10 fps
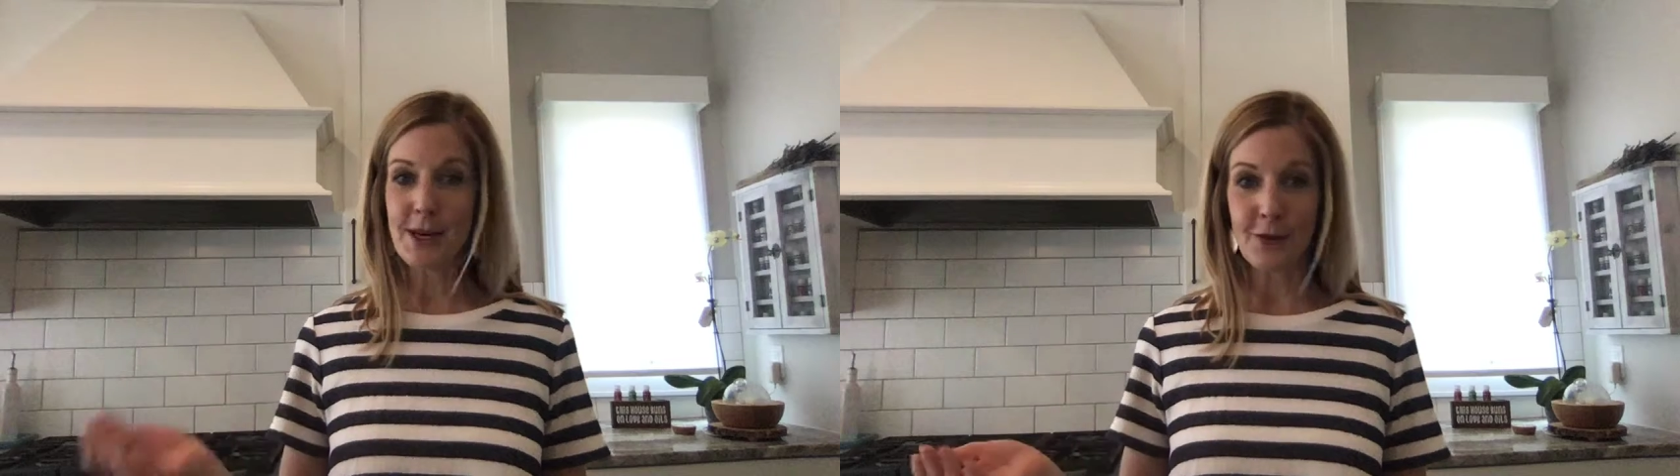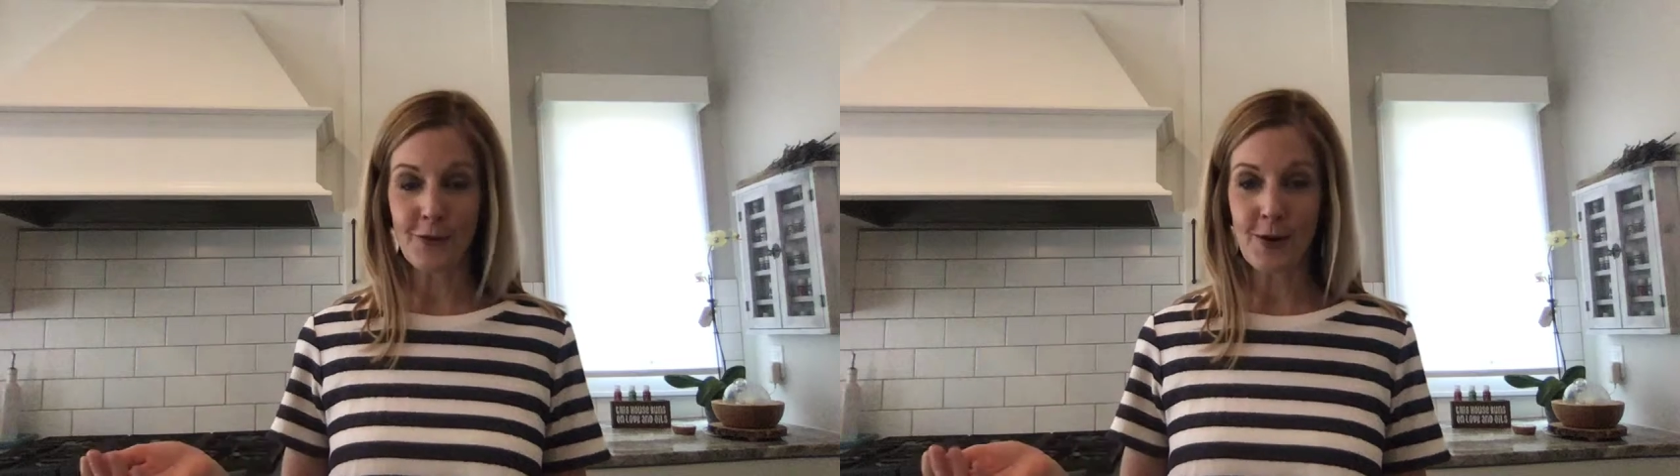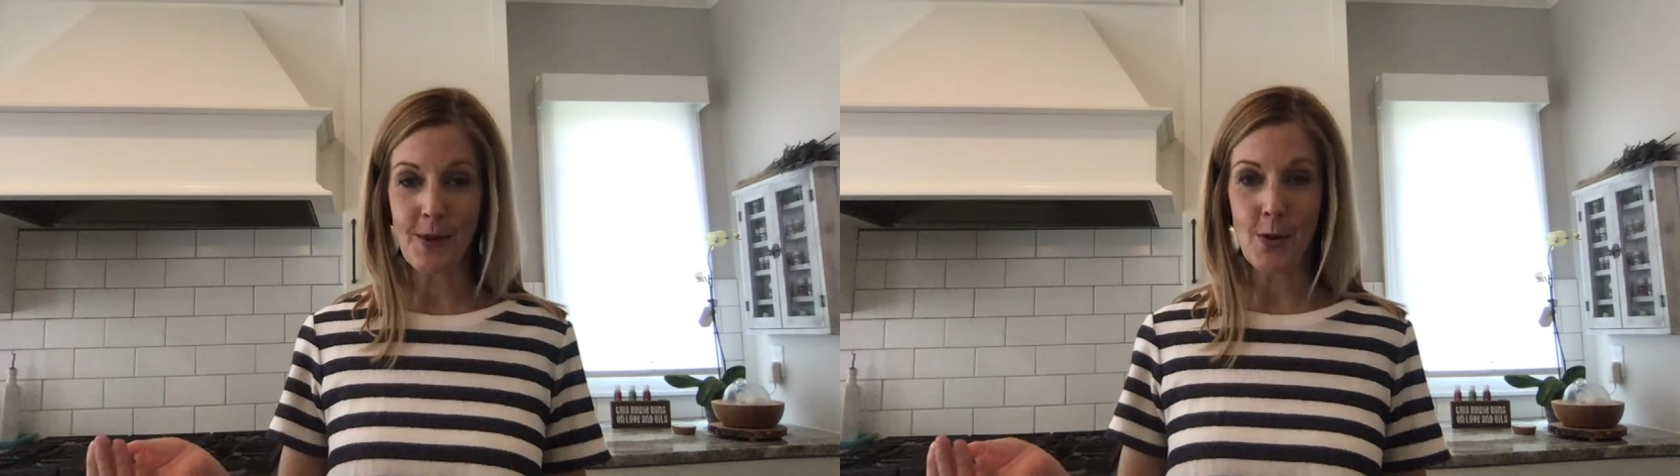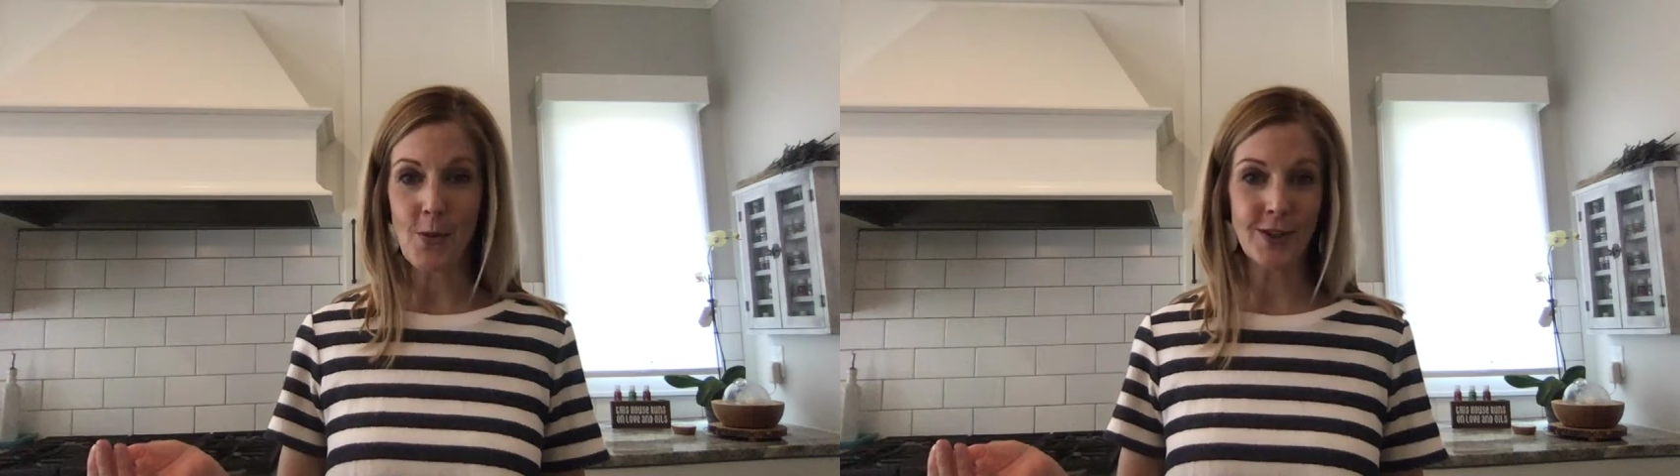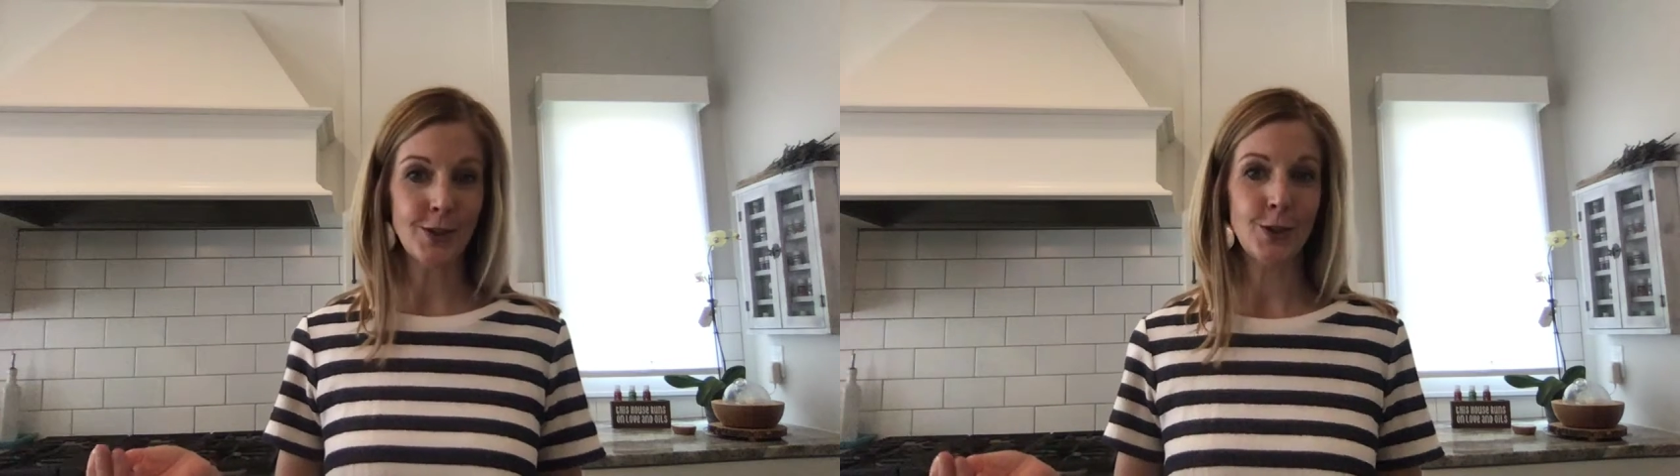beat it for about
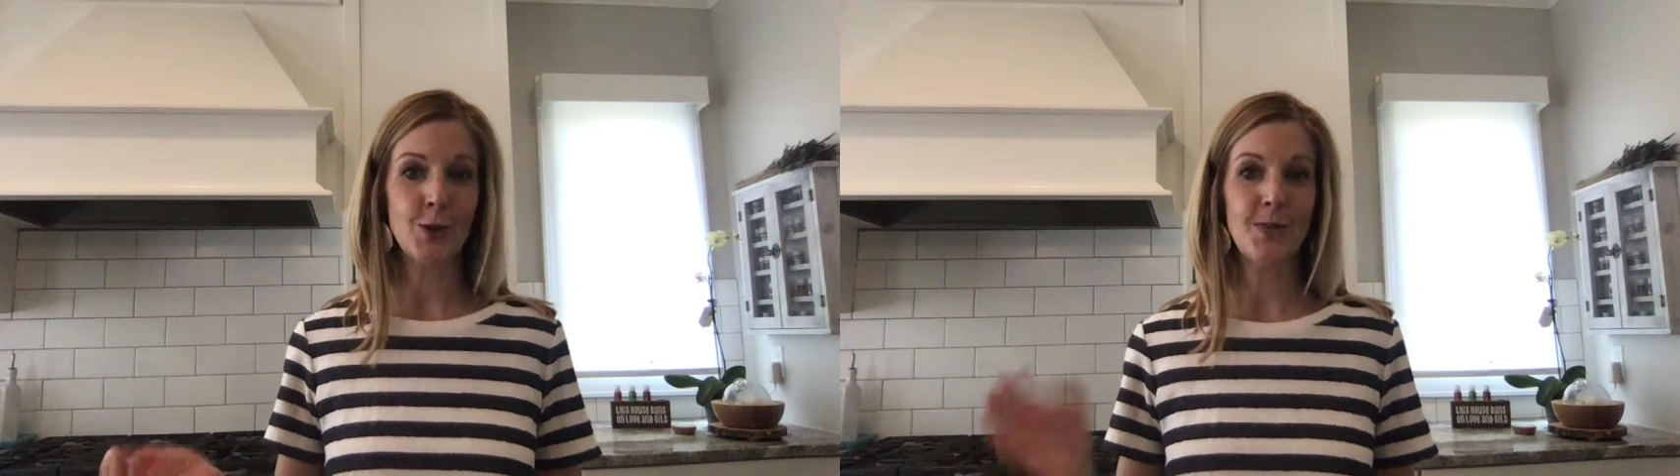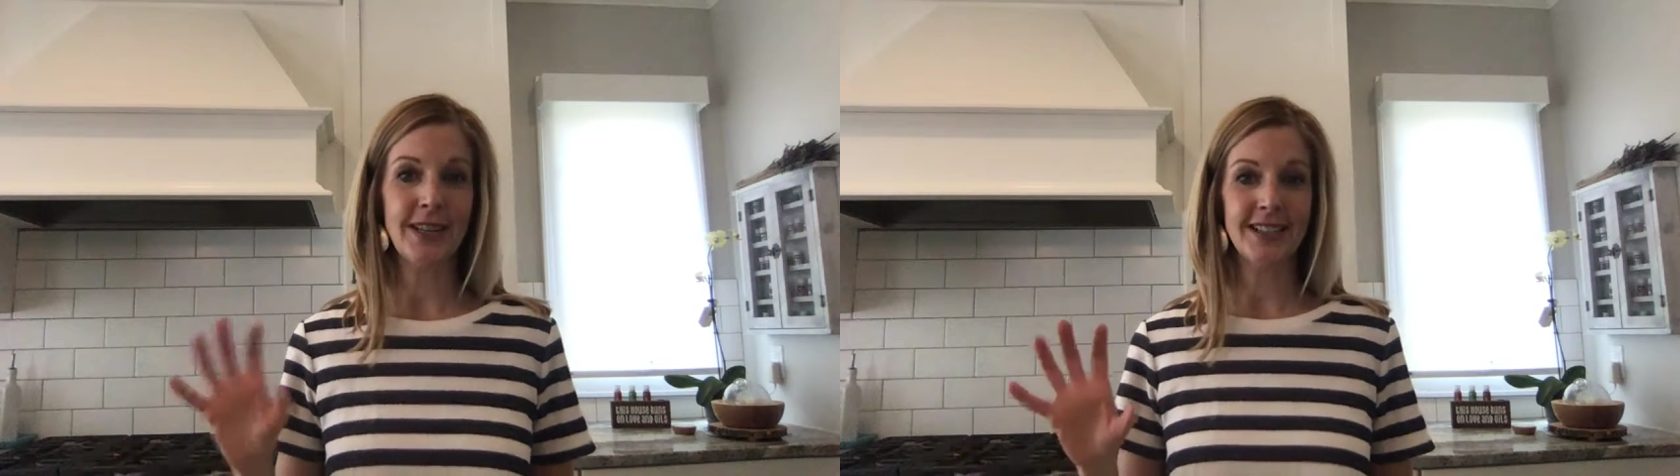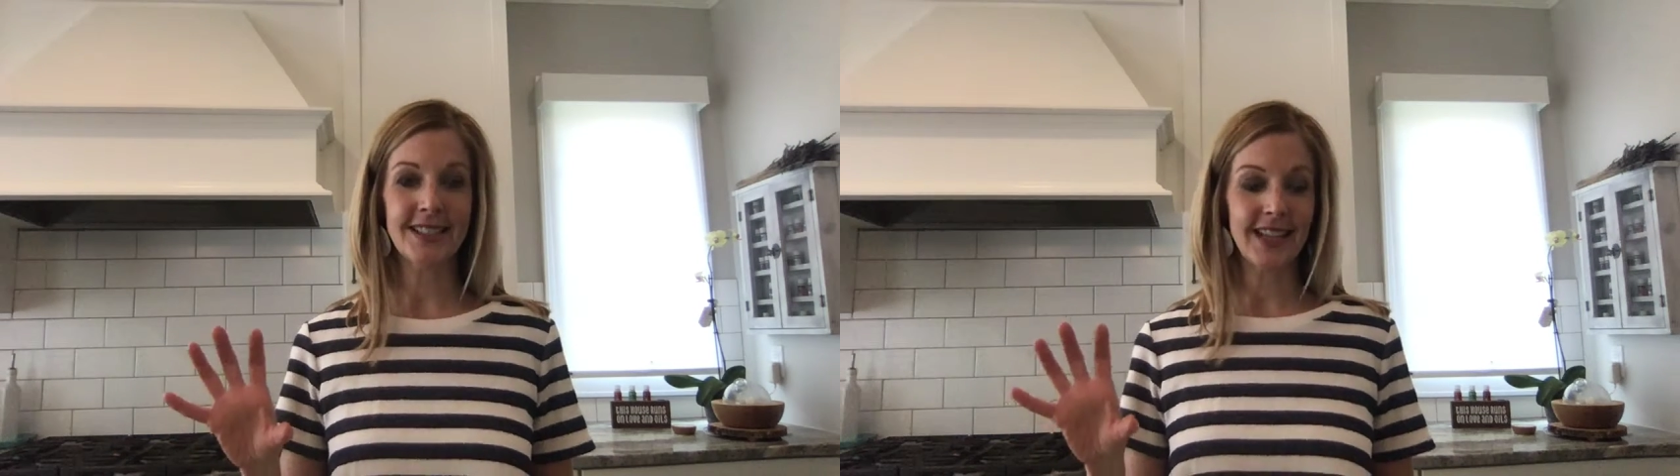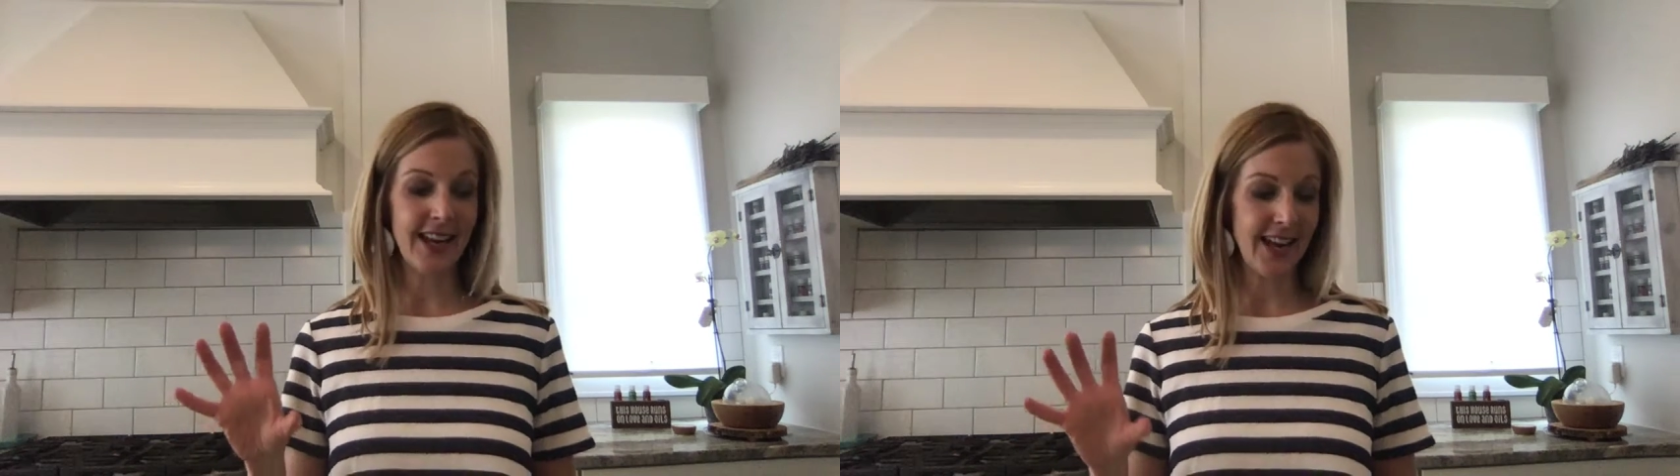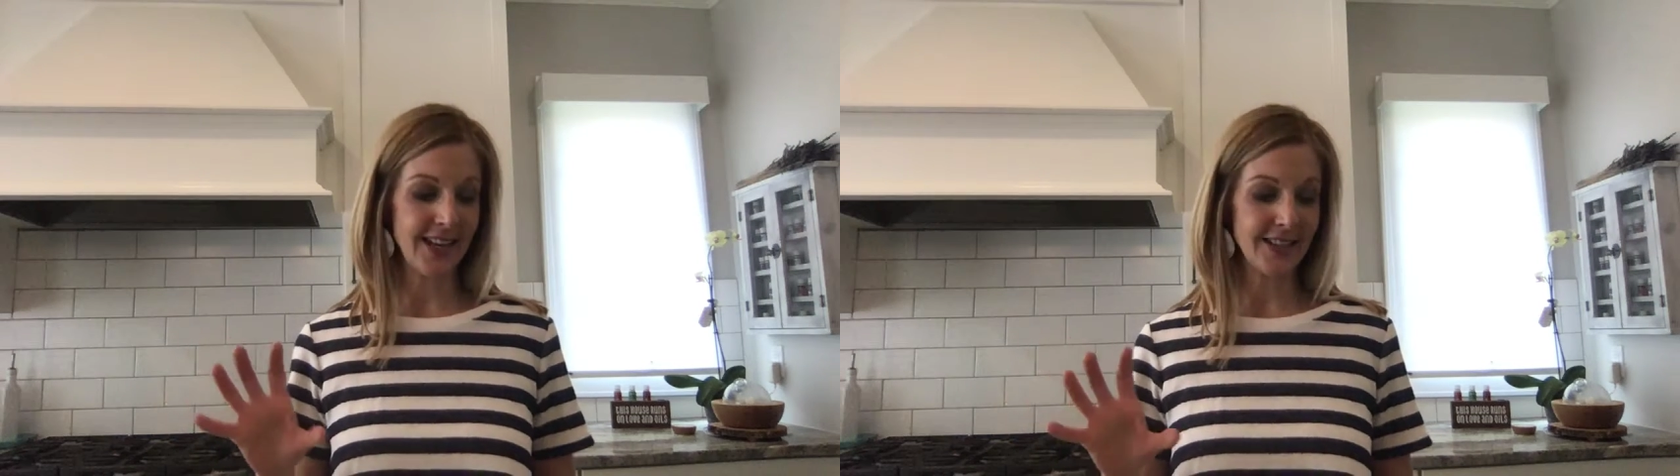1 to 2 minutes,
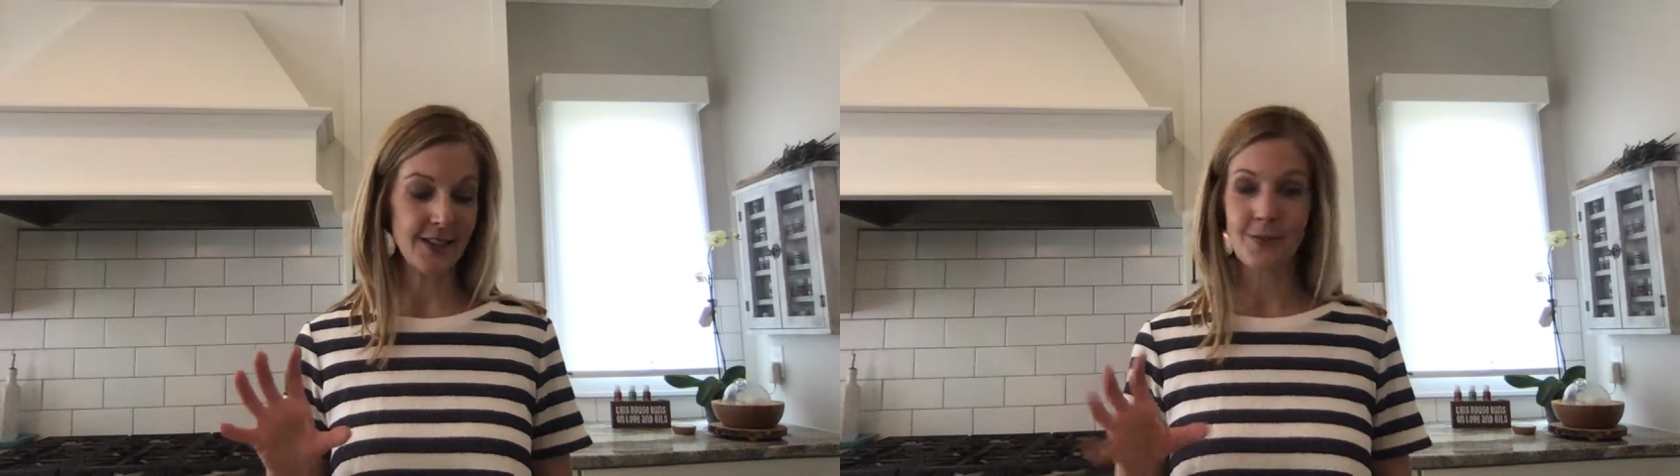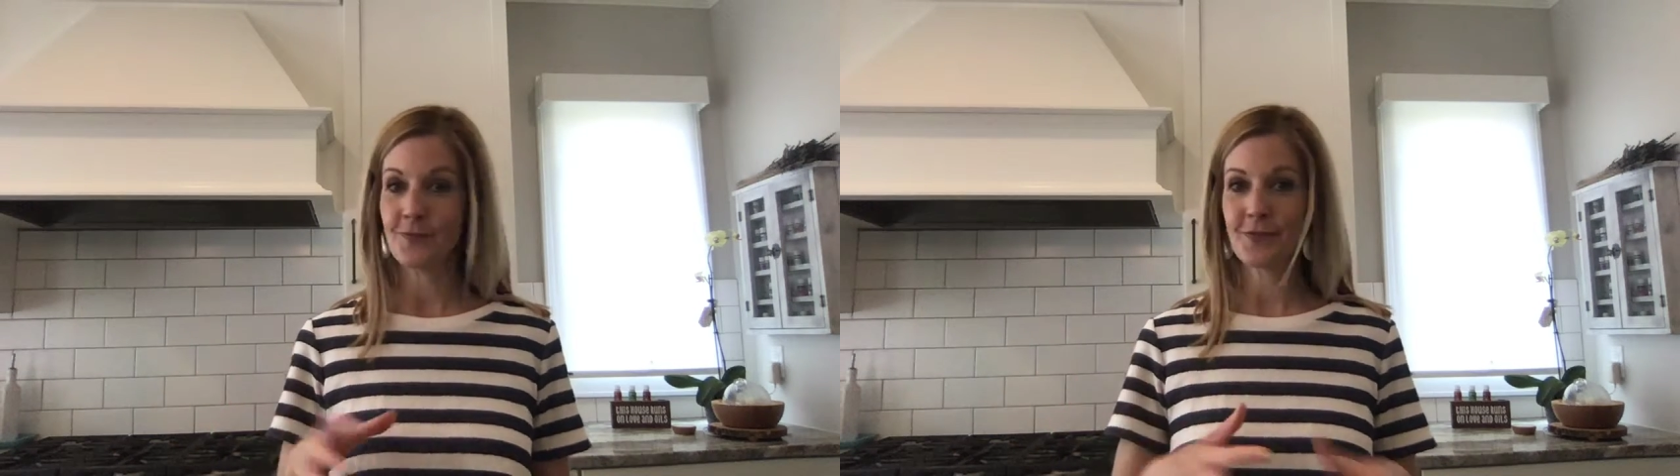and